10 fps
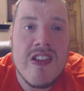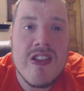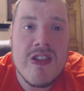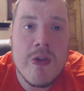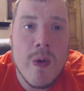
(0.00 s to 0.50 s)

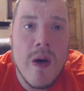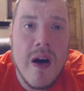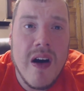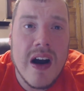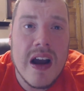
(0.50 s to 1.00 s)

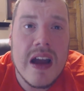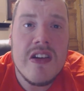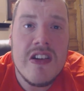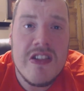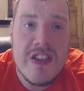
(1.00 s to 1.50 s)
strong
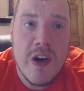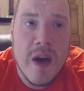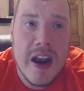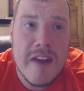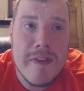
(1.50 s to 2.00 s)

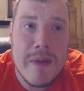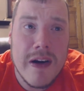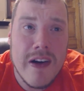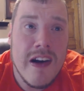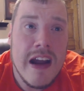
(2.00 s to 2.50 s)
showing from
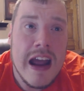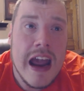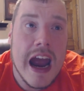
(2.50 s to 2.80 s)
her,